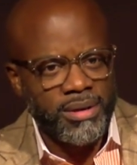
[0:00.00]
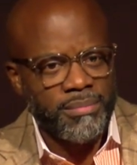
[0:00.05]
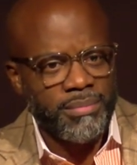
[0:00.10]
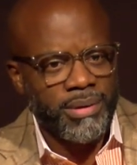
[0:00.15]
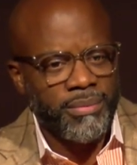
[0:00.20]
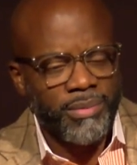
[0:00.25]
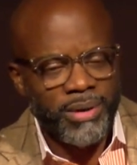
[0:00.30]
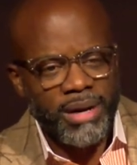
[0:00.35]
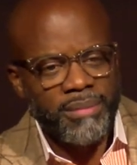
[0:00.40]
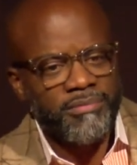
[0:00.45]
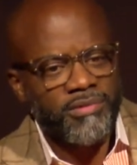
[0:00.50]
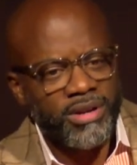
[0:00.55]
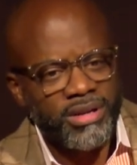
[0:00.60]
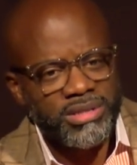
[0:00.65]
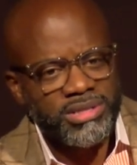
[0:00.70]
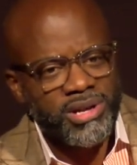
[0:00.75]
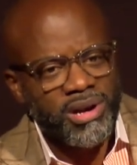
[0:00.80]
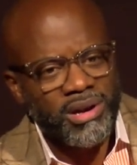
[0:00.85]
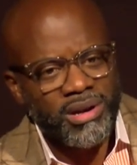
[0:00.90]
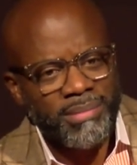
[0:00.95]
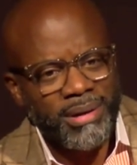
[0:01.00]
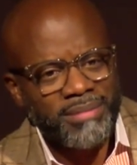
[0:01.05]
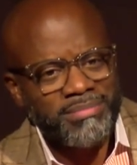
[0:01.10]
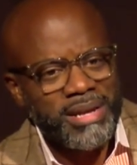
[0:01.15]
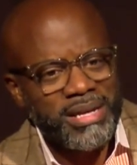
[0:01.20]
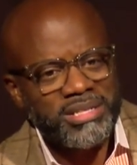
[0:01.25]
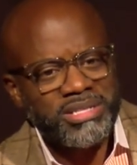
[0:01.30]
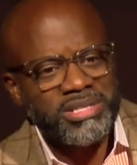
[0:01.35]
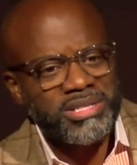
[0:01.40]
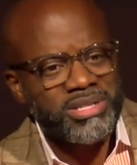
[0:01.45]
But what I'm really talking about, I'm
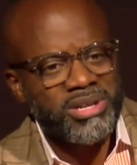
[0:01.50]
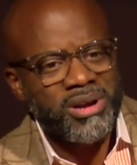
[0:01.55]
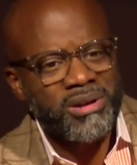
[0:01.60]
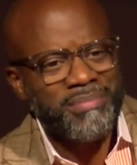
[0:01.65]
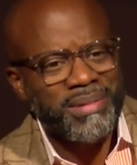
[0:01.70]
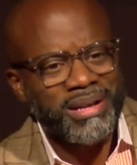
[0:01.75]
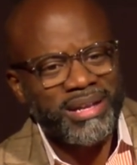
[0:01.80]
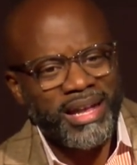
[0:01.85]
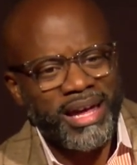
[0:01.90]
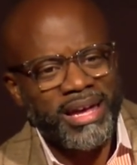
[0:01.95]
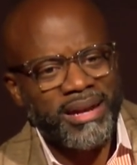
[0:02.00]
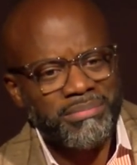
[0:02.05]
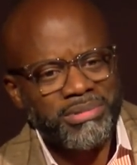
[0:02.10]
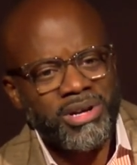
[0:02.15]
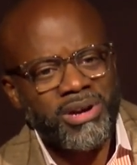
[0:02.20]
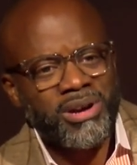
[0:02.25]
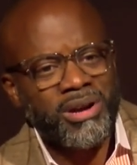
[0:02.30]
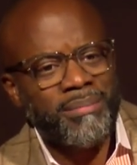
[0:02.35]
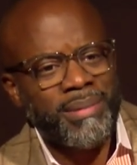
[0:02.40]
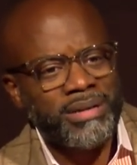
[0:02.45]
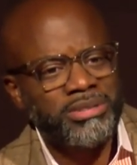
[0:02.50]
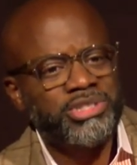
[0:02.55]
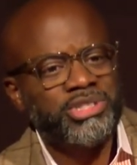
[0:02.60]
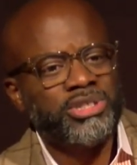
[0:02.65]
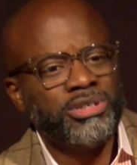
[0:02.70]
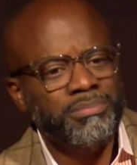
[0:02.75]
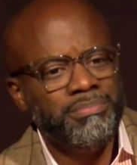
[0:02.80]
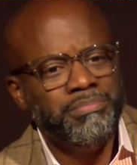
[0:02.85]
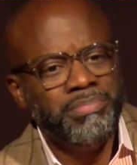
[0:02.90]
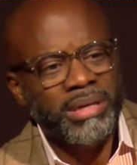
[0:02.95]
not just talking about light, I'm talking about
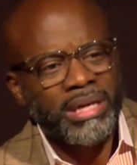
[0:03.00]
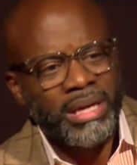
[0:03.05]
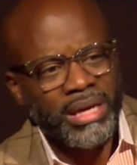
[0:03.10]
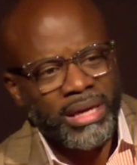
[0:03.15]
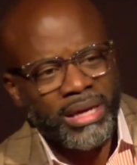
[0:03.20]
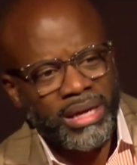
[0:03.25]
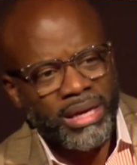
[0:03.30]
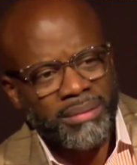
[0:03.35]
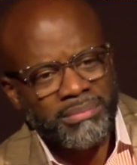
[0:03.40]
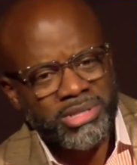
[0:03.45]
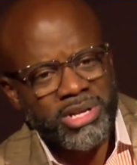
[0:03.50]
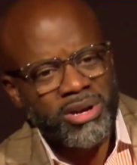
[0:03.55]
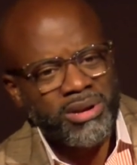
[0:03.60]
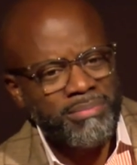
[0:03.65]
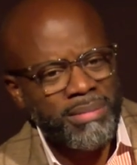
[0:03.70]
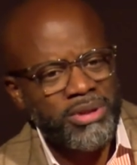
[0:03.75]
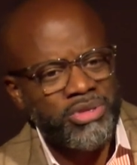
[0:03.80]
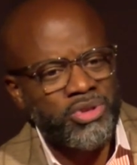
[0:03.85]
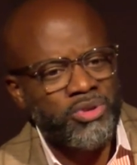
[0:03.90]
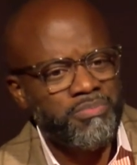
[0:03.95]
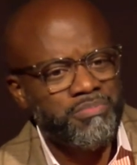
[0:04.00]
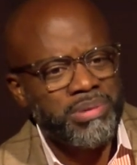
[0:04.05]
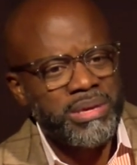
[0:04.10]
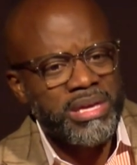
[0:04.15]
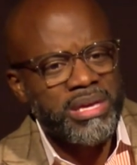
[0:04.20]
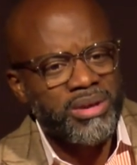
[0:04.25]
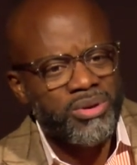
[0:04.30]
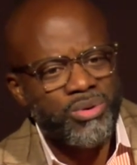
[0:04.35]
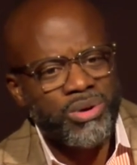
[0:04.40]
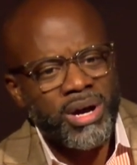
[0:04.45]
your being. I'm talking about you
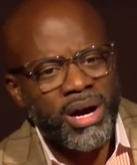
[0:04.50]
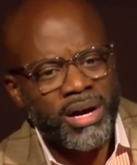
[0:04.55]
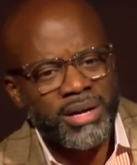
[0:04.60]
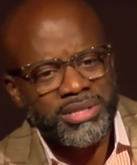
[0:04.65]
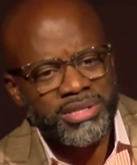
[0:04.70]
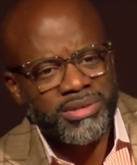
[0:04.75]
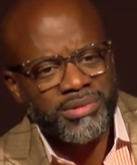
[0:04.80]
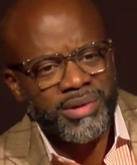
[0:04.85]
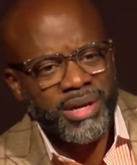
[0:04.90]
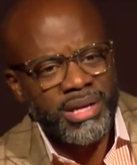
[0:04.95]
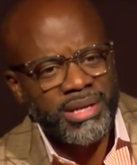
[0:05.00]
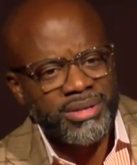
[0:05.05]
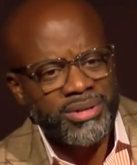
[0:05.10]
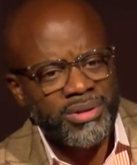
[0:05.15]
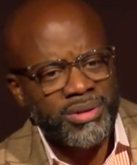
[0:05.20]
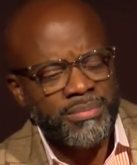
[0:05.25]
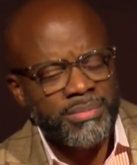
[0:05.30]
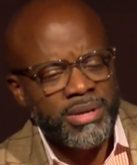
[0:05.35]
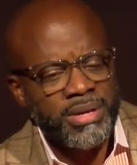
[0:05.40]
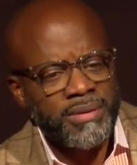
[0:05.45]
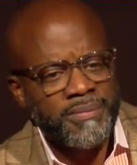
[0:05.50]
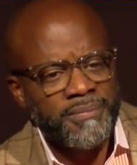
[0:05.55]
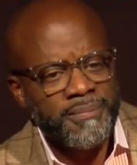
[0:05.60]
being who God has created you to be.